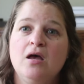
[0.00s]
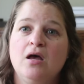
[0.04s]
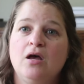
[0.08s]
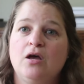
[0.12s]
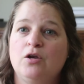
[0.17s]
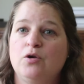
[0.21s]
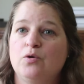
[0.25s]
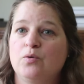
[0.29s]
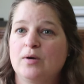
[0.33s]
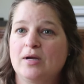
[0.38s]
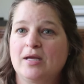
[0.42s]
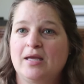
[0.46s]

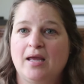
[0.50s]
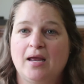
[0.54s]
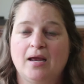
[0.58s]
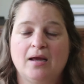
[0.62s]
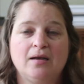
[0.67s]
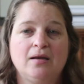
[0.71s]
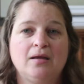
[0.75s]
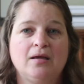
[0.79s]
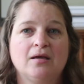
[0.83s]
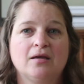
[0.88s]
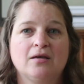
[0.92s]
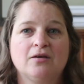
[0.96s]
an
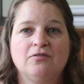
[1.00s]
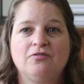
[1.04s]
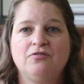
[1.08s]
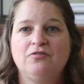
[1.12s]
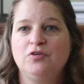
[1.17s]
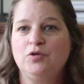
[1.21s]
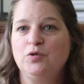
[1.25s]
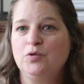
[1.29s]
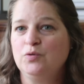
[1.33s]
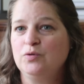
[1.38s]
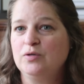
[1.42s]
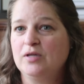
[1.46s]
organic
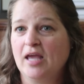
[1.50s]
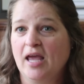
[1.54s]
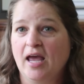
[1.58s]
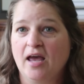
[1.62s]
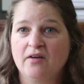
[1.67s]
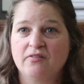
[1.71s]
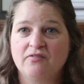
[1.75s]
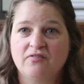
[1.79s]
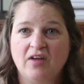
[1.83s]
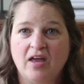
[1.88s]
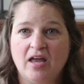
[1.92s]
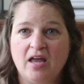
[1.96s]
food
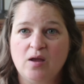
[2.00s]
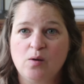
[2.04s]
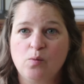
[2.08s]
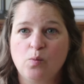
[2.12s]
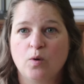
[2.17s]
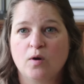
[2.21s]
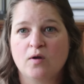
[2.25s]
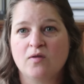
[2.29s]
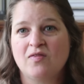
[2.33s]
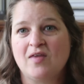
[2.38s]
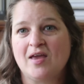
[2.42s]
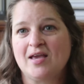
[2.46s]
cafe
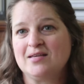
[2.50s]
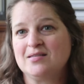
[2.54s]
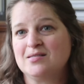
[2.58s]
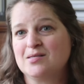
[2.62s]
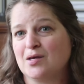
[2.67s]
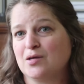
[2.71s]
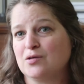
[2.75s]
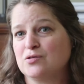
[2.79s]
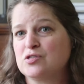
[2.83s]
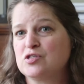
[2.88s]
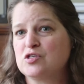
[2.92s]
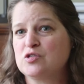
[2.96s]
where they
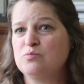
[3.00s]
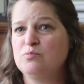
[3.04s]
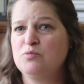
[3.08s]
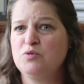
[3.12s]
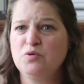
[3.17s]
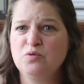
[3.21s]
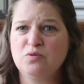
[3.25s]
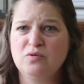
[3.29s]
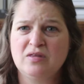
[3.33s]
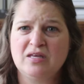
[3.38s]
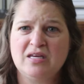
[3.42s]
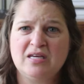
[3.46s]
sell
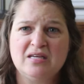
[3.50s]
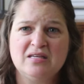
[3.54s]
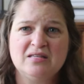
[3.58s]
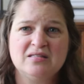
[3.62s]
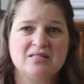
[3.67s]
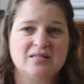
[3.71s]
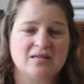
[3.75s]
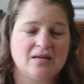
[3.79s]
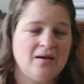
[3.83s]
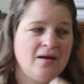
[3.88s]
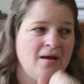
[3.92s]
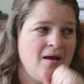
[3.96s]

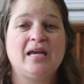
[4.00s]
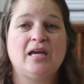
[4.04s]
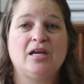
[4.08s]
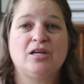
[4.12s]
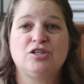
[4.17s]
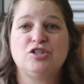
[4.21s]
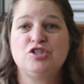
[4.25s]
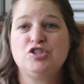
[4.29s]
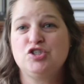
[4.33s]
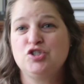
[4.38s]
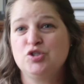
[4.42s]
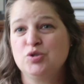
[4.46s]
smoothies
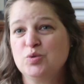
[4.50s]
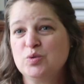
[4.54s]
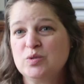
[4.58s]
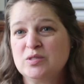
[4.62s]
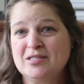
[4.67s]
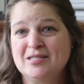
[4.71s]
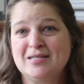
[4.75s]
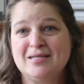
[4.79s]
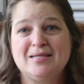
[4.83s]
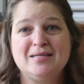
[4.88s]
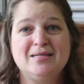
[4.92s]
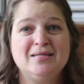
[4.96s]
and
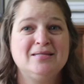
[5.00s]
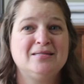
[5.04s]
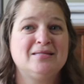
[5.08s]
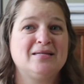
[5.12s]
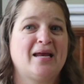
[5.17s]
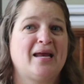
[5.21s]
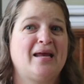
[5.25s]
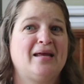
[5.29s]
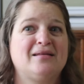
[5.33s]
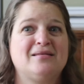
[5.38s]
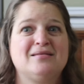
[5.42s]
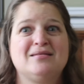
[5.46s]
juices
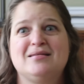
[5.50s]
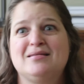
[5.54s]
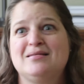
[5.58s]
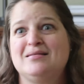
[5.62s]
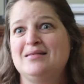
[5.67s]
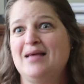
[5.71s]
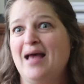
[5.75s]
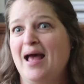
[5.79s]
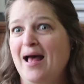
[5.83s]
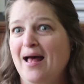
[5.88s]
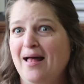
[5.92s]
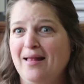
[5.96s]
and
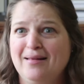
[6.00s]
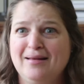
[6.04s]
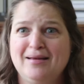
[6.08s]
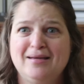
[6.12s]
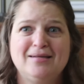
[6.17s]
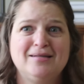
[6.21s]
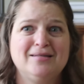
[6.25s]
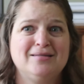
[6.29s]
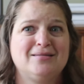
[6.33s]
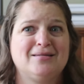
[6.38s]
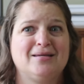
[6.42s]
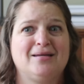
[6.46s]

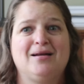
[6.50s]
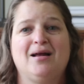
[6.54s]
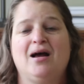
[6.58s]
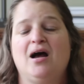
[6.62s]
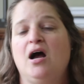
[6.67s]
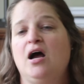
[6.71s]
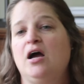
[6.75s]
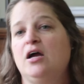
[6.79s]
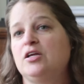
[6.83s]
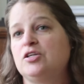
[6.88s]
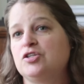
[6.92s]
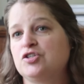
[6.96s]
salads and
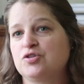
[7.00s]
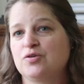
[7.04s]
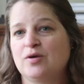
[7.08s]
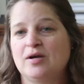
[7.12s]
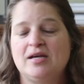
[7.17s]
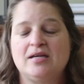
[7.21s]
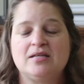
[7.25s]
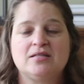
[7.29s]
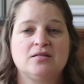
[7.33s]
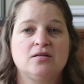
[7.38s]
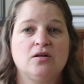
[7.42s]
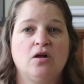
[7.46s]

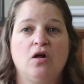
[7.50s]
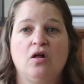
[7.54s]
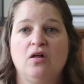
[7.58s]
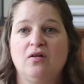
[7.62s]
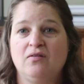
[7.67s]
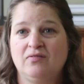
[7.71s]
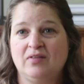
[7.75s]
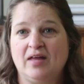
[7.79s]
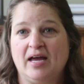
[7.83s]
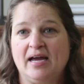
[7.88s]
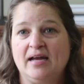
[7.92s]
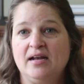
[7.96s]
entrees and
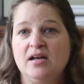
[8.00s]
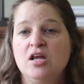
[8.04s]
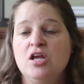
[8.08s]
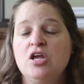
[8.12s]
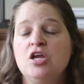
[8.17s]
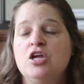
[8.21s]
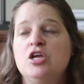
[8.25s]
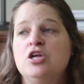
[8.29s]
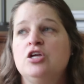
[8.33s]
all that.